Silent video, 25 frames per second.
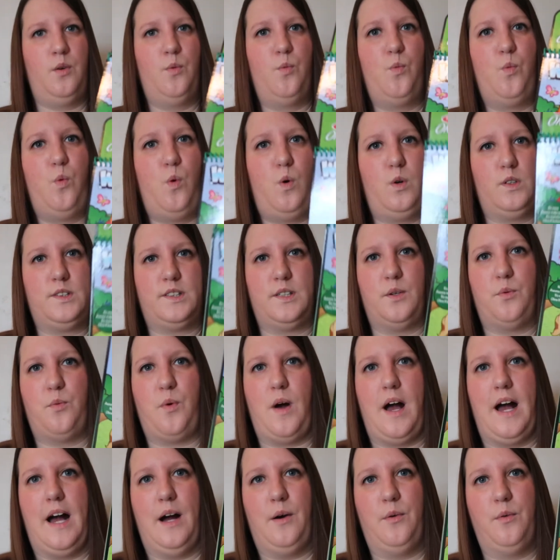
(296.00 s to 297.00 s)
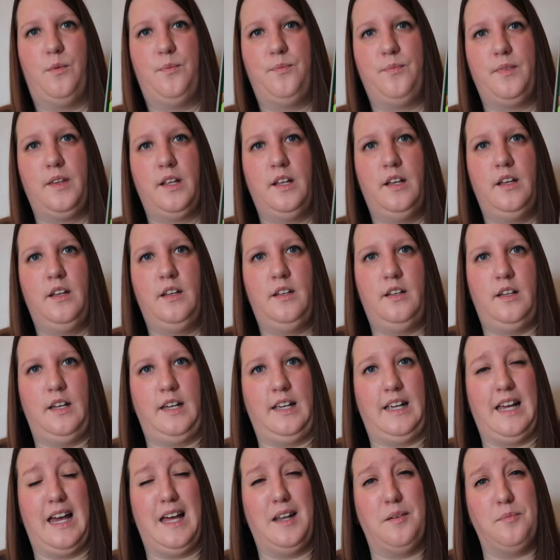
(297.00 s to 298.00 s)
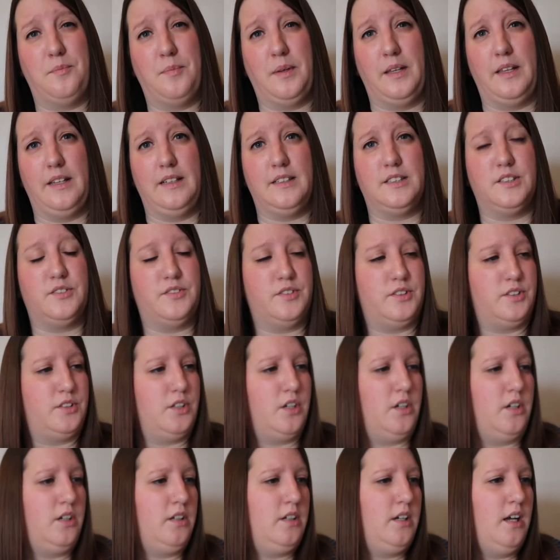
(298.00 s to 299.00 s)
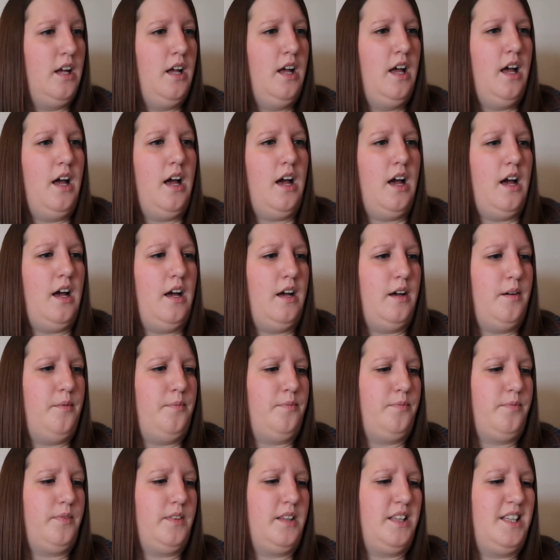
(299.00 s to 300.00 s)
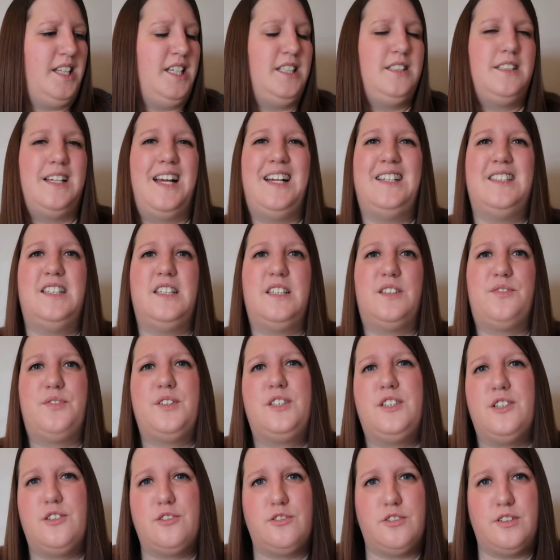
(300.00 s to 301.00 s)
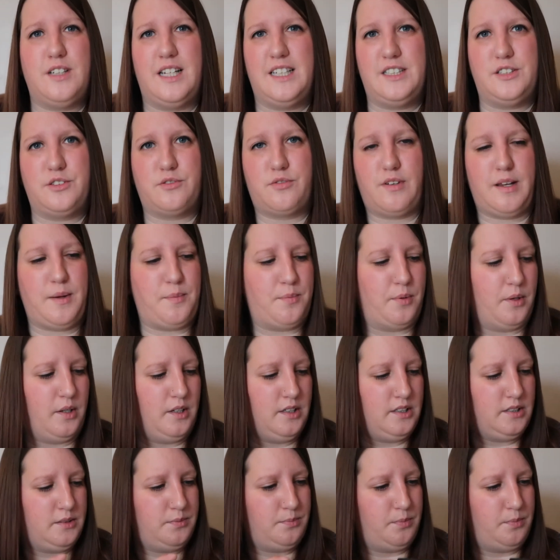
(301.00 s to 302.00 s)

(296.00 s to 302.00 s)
Water Wow. again, Melissa and Doug. This says it's for children aged 3+,